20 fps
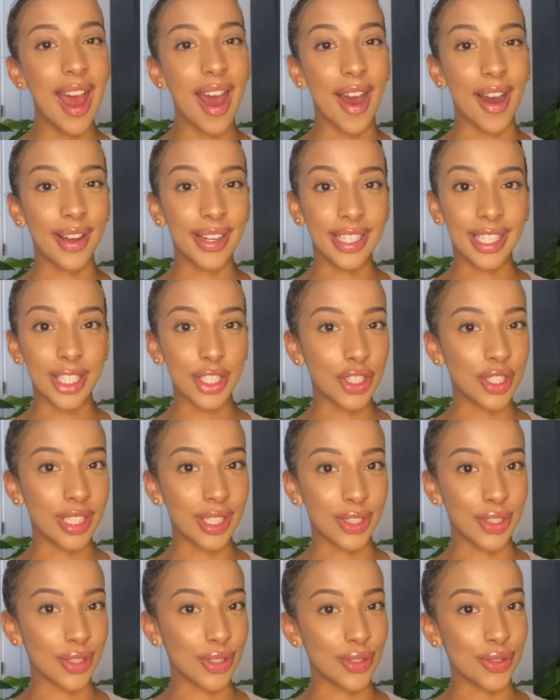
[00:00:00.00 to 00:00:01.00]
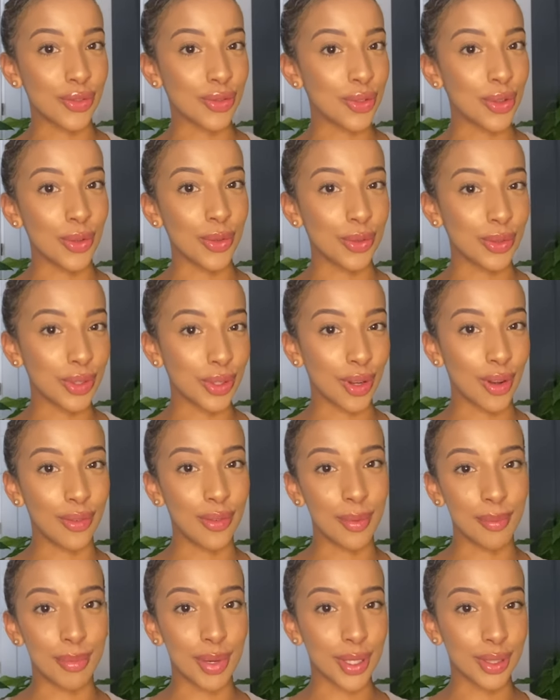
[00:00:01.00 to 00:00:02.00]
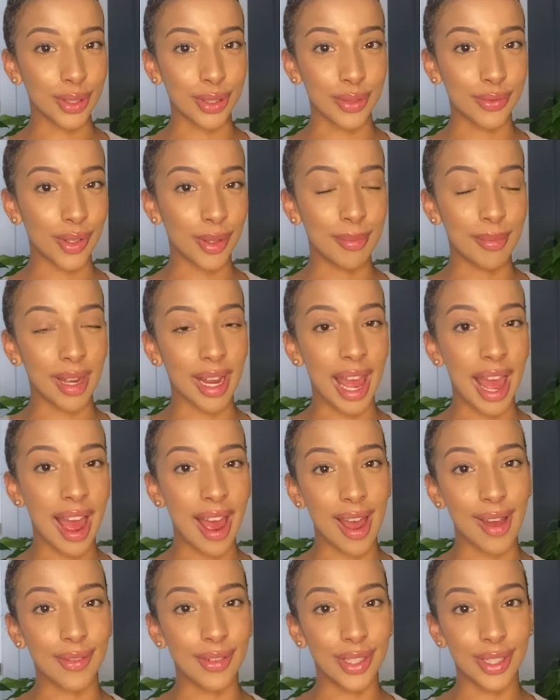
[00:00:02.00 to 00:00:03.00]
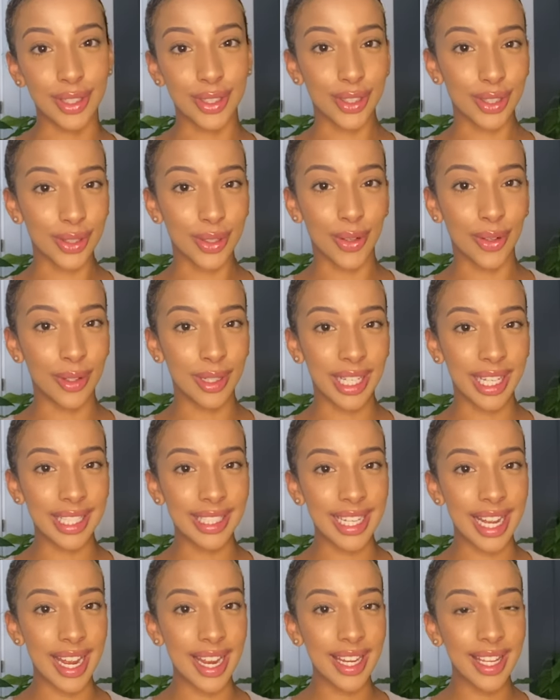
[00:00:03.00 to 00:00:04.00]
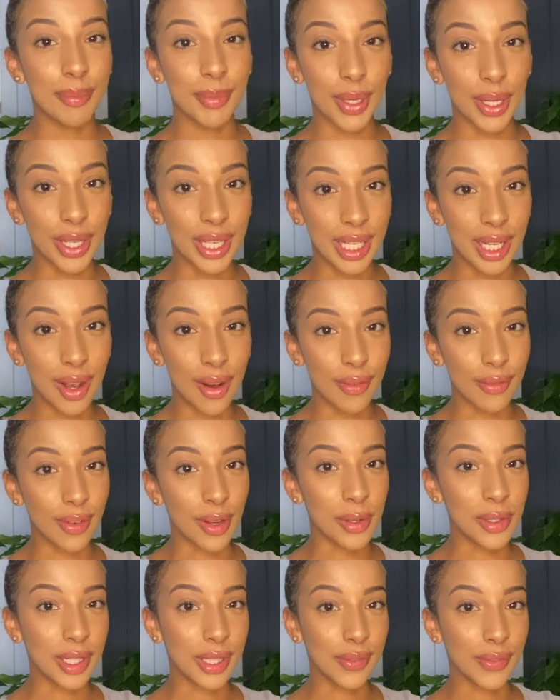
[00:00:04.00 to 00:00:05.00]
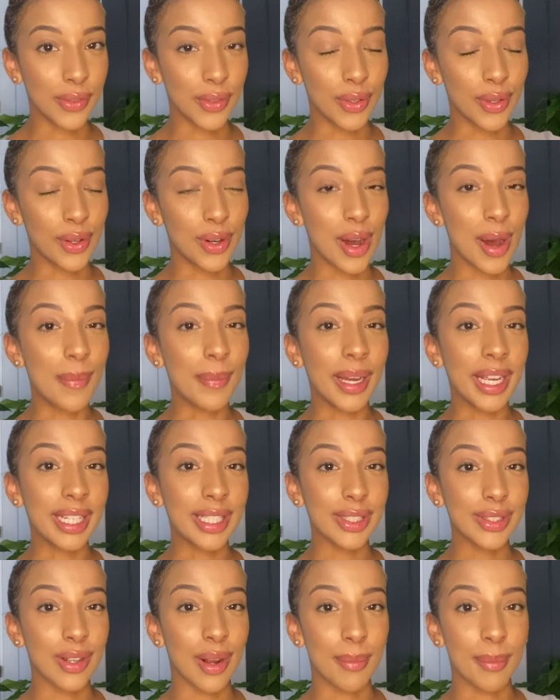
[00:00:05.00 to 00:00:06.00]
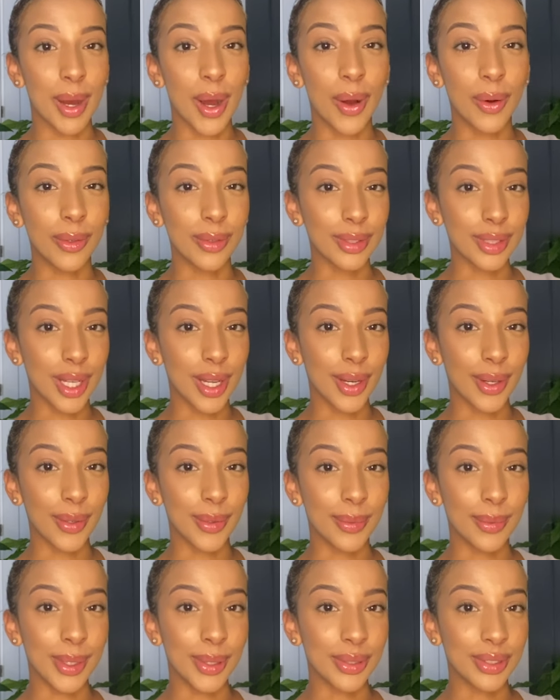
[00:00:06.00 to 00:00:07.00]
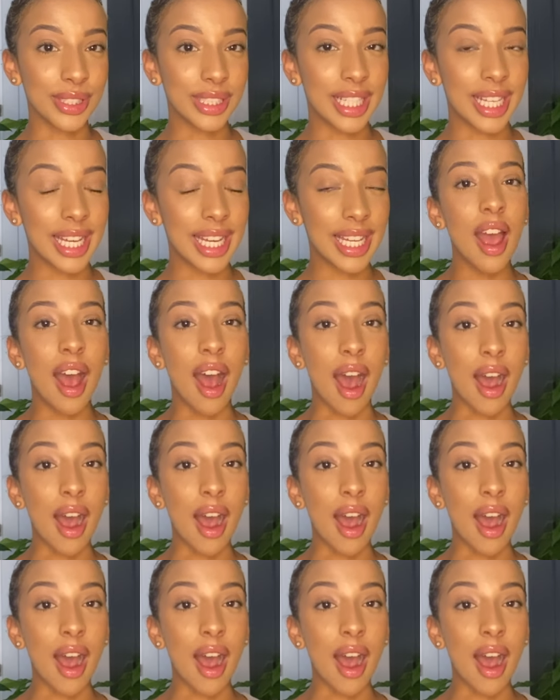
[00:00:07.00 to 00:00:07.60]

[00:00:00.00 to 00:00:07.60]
I literally just do stuff and put stuff on my hair and just call it a day. But it got voted for on my Instagram poll, so we'll see.